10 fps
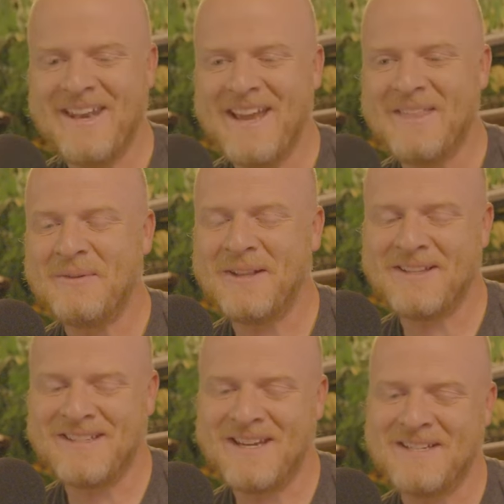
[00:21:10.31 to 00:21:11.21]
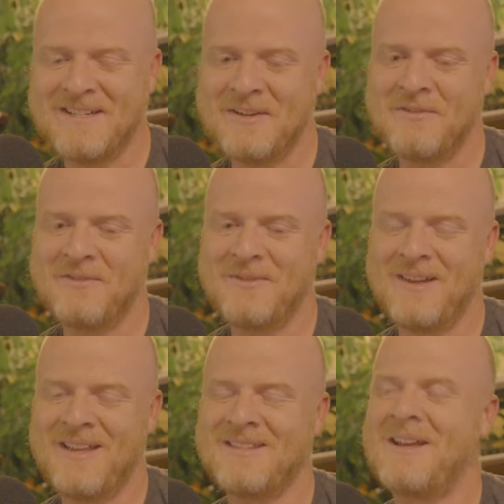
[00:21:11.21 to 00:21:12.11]
he had the realization of
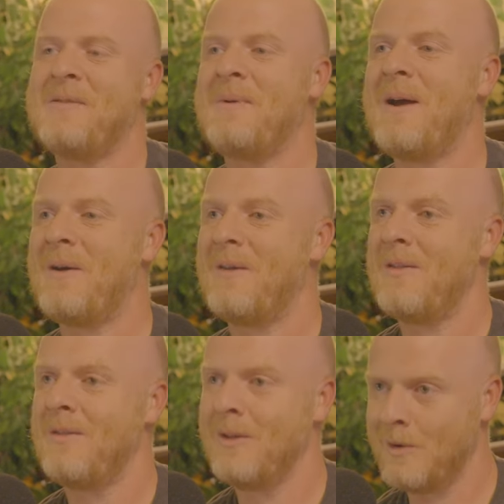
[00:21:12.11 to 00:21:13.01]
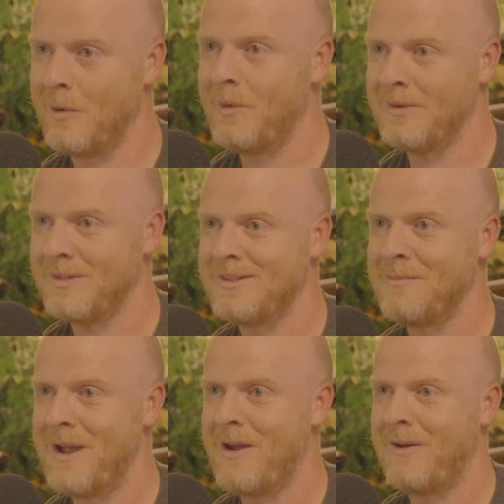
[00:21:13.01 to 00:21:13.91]
it's not about the goals. It's
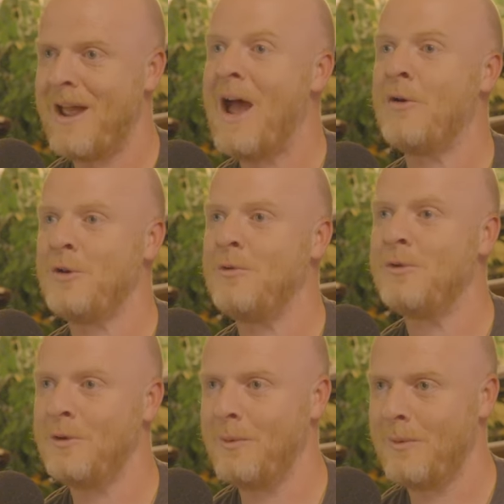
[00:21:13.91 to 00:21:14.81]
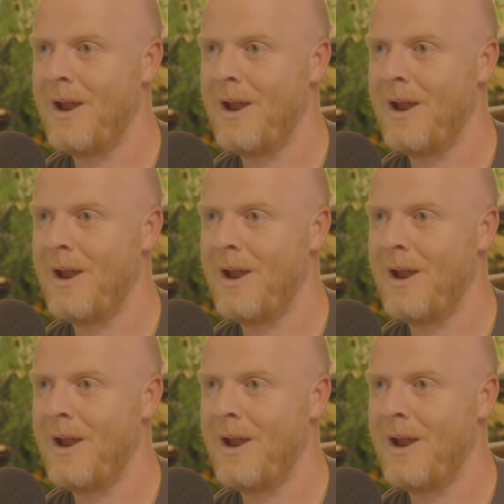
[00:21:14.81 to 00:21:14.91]
about how you do